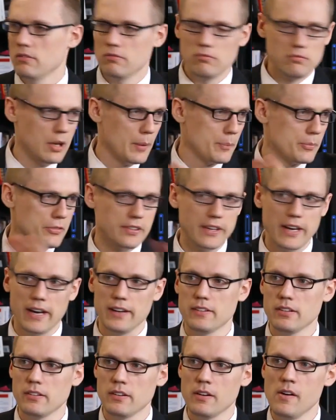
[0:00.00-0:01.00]

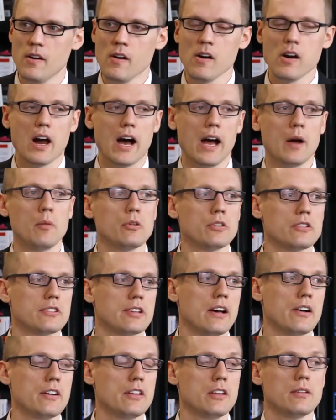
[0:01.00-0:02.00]
upset. I will
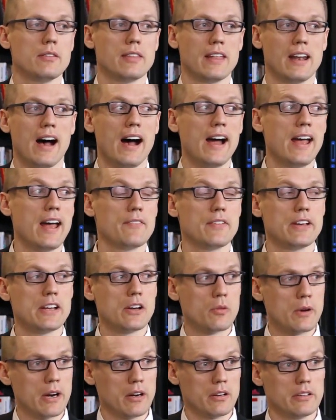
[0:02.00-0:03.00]
tell you that I have a
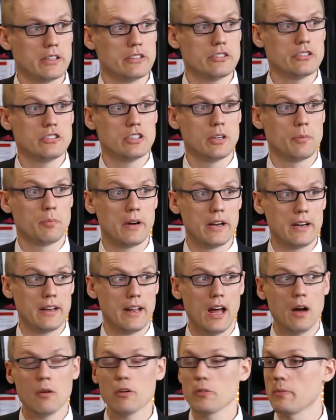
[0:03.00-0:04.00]
great relationship right
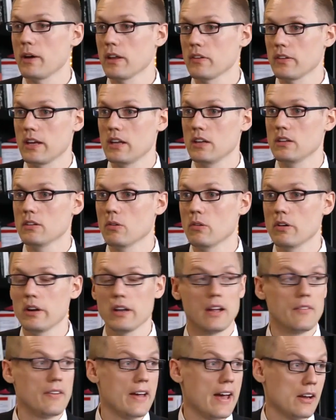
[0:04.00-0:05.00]
now with my landlord, and
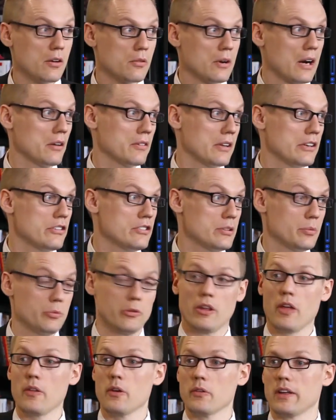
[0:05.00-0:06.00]
I've had great relationships with
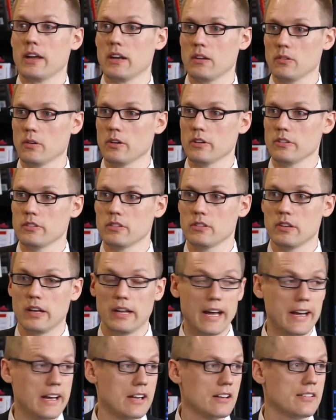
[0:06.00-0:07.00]
other landlords. And
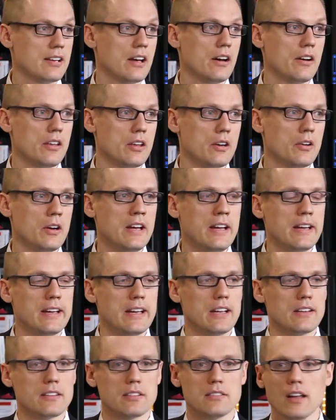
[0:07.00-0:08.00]
I can tell you,
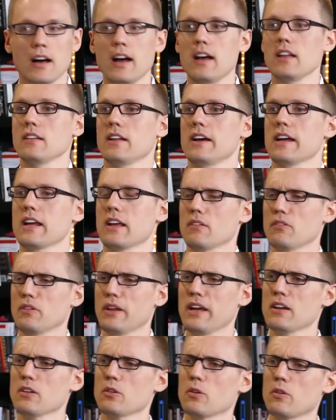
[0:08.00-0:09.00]
it's not like a
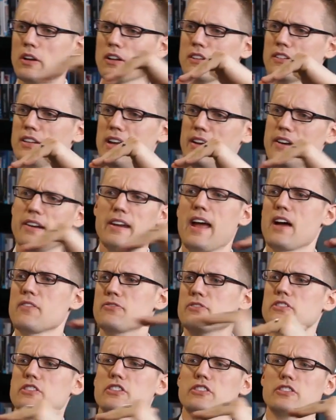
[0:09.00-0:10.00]
landlord and tenant have
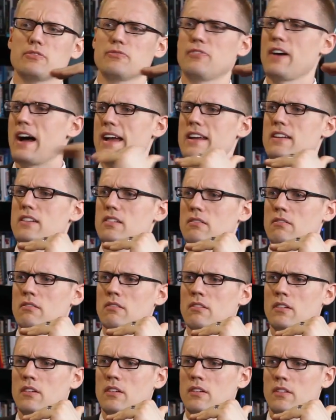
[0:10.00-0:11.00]
to just fight.
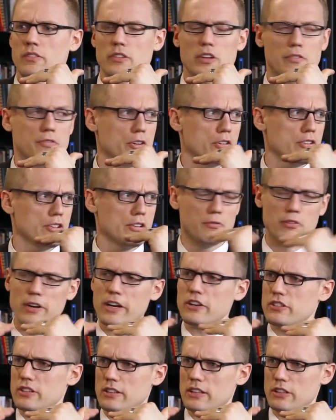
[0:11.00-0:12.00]
Right. If there's a
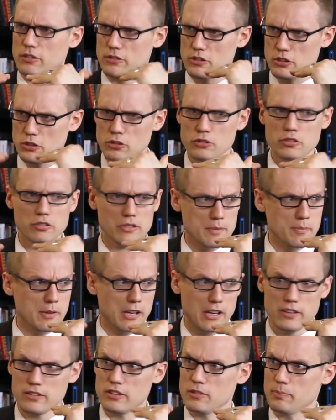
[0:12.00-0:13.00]
friction, it's usually
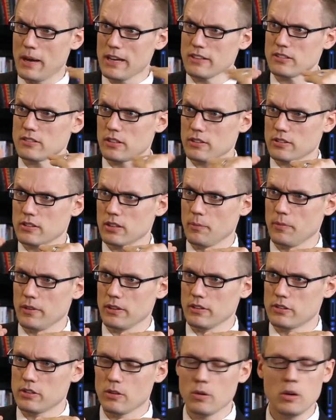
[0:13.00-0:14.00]
because it's based on something.
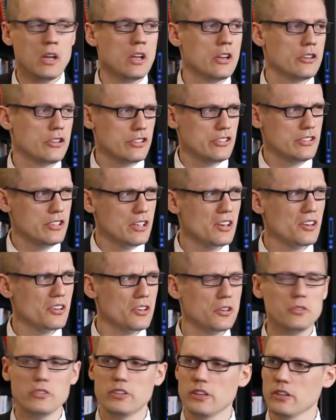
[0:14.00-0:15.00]
So yeah. just do your
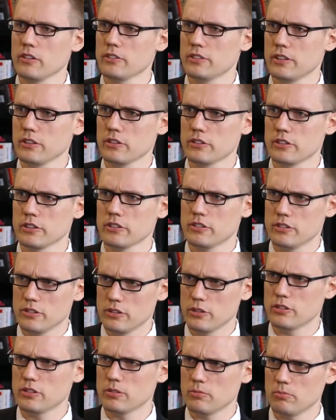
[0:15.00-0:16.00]
due diligence and
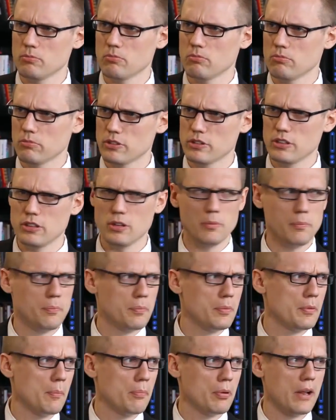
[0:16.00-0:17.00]
do some, you know,
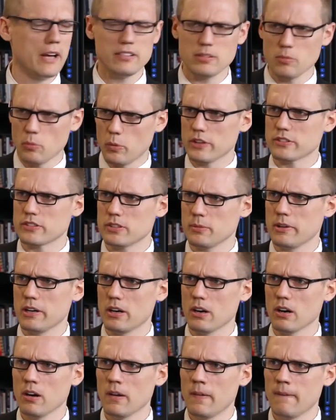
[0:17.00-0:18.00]
apply some wisdom
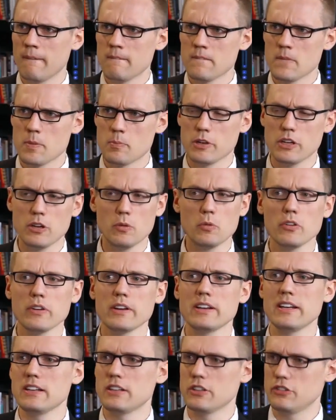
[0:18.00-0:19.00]
here. Yeah. But you really need to